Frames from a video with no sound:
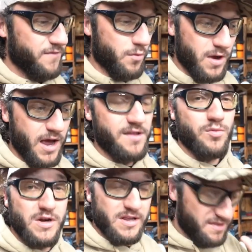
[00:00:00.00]
if you guys
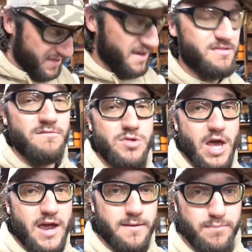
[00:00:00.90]
wanted to save some
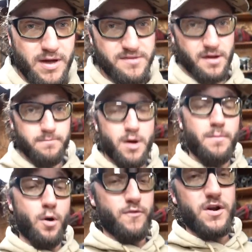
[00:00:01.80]
jack and pick something
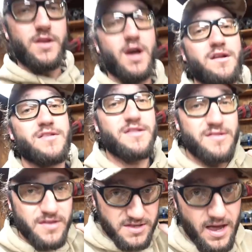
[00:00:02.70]
up over at Ducks, this
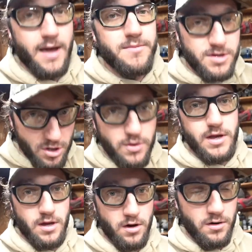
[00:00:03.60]
is the time to do
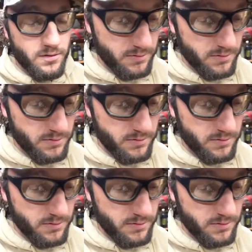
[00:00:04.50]
it, y'all.